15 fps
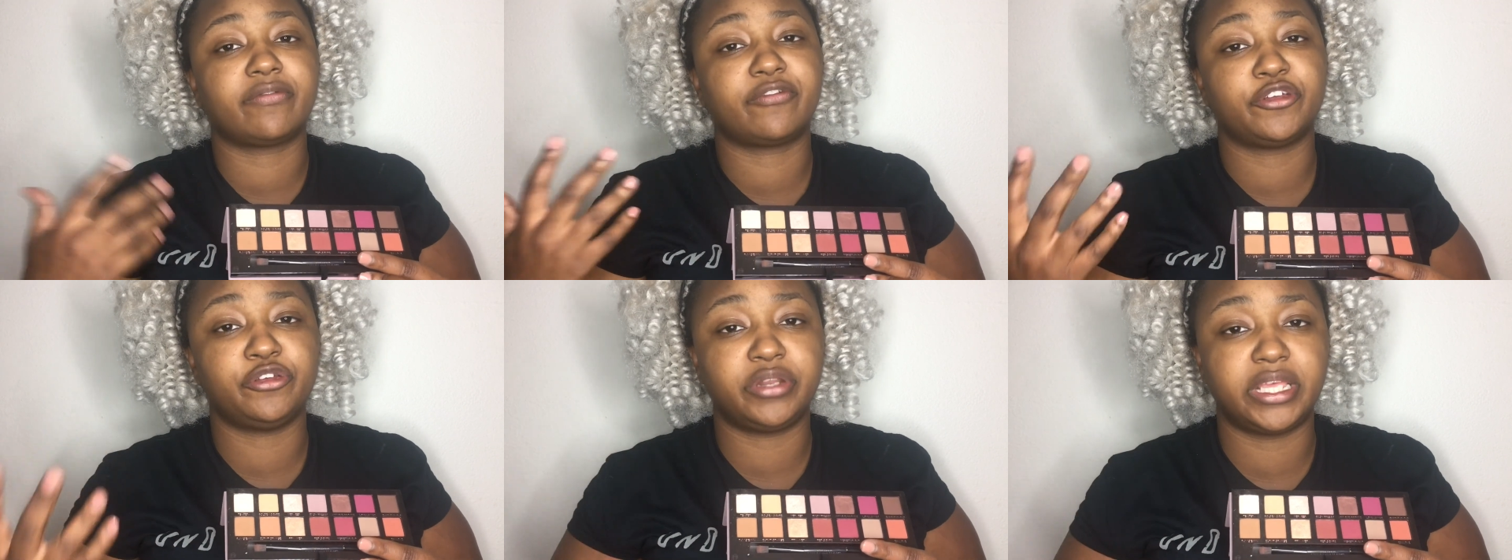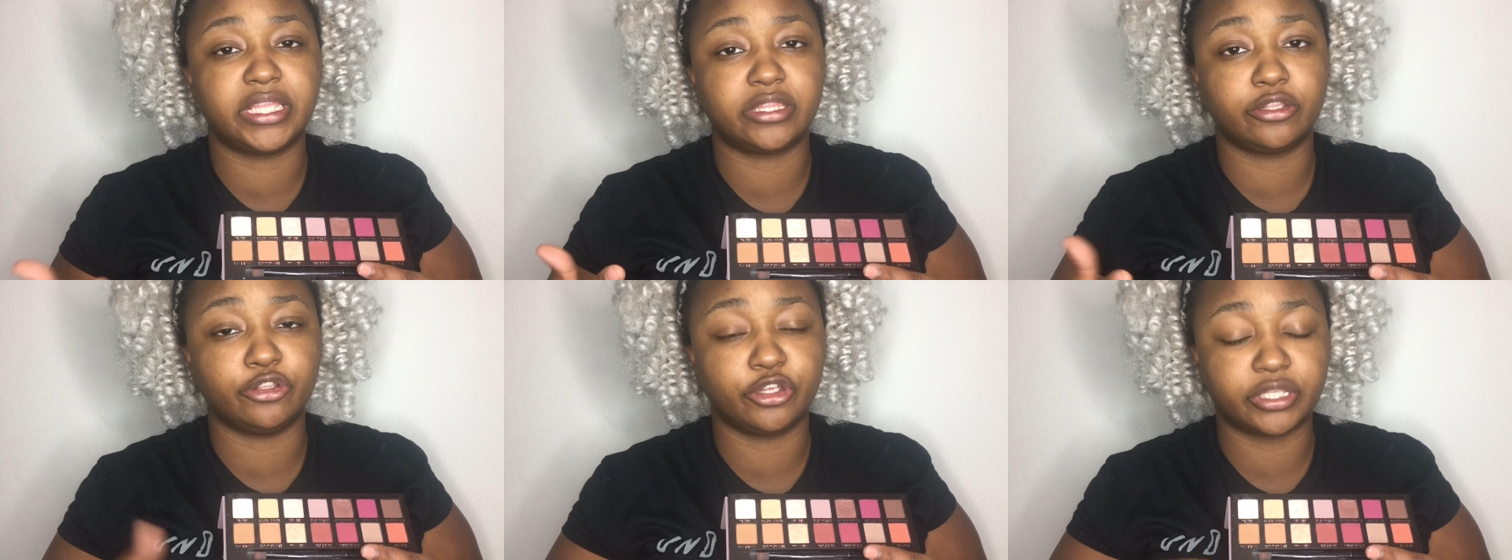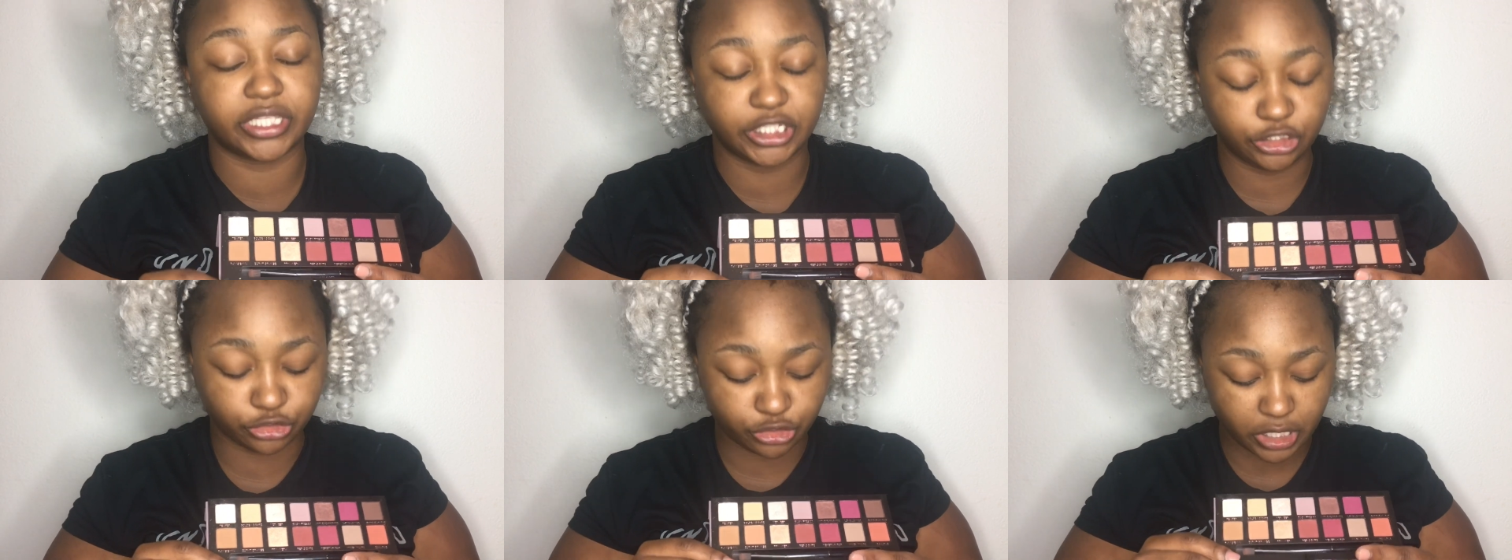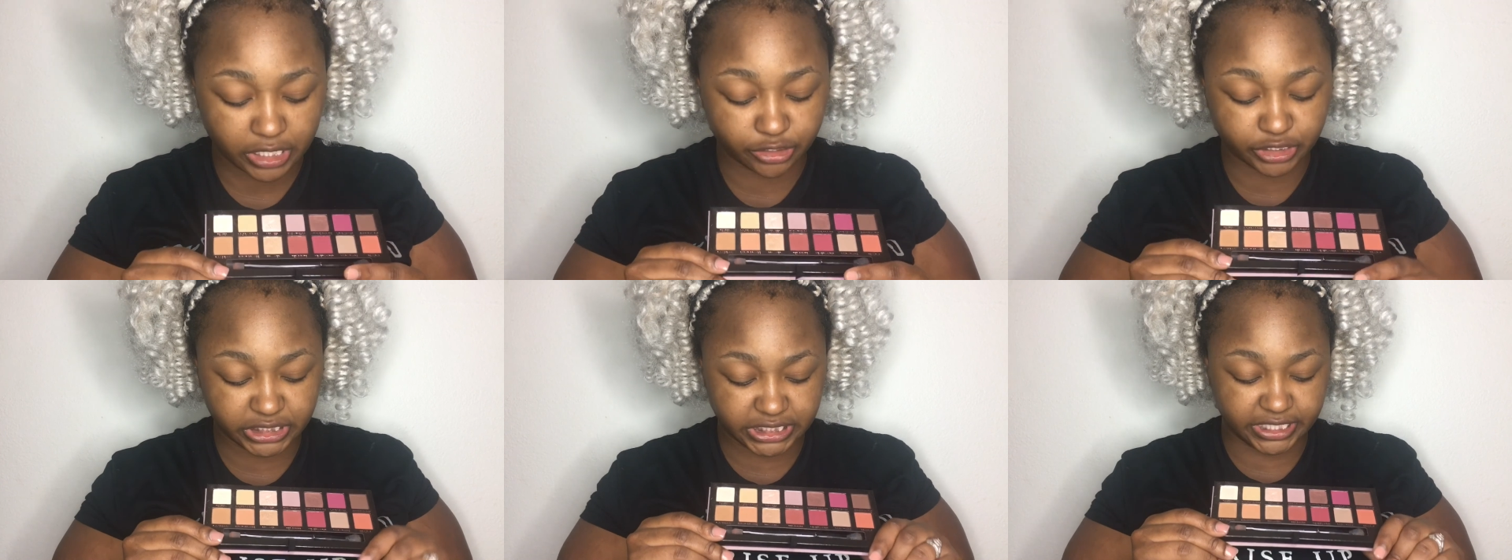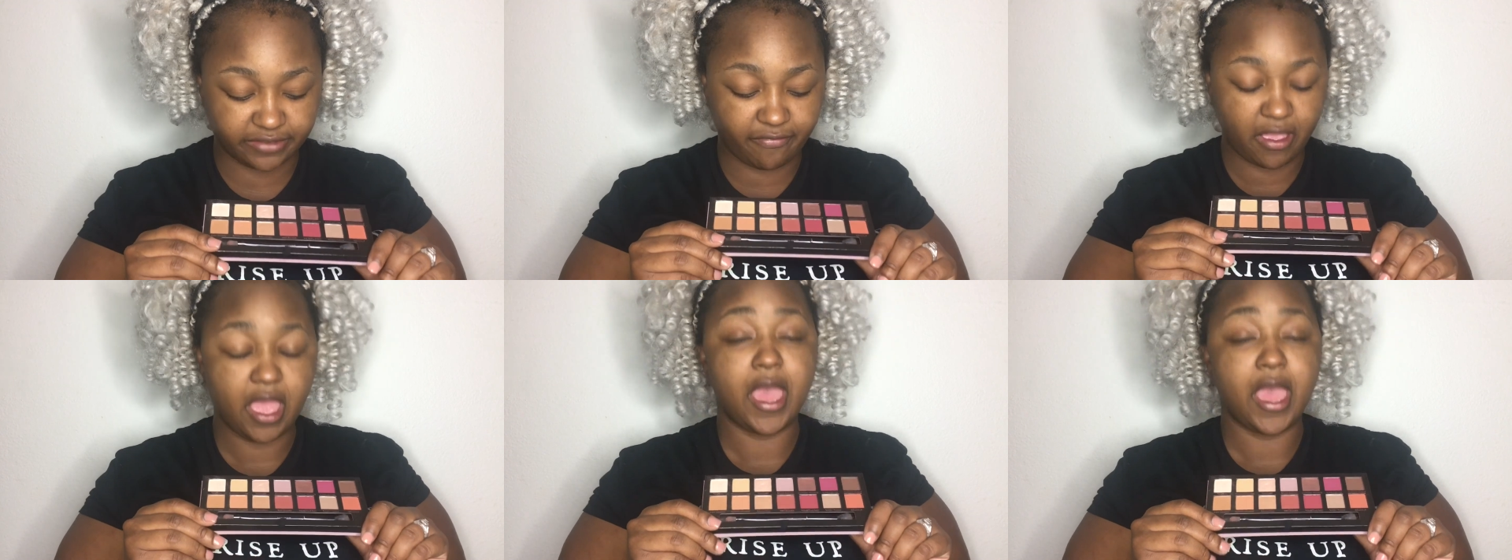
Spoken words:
for you to get the look that you're trying to achieve.